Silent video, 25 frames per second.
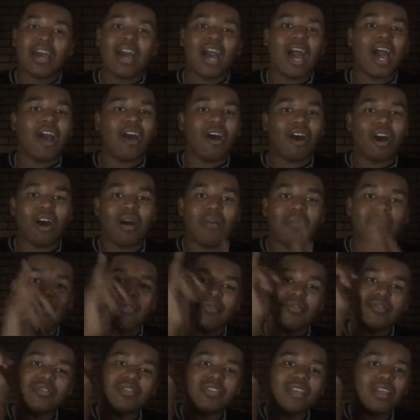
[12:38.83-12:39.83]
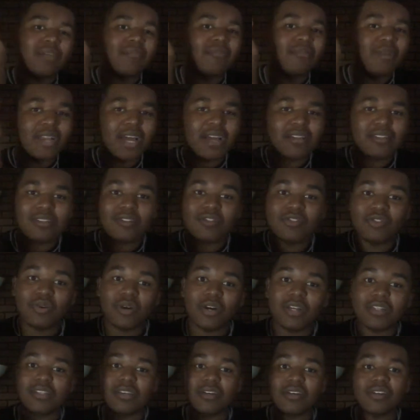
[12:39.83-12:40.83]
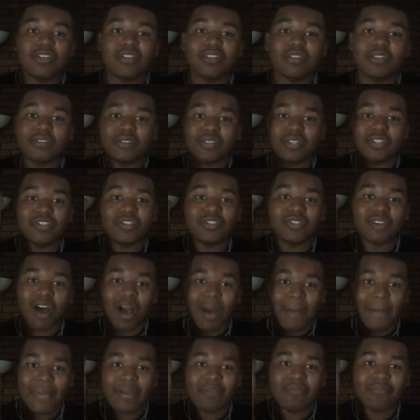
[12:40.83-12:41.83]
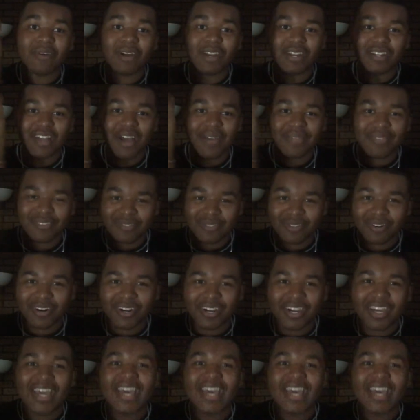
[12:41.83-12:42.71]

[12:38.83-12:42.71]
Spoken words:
I almost went out the door until he literally saw me running out the door.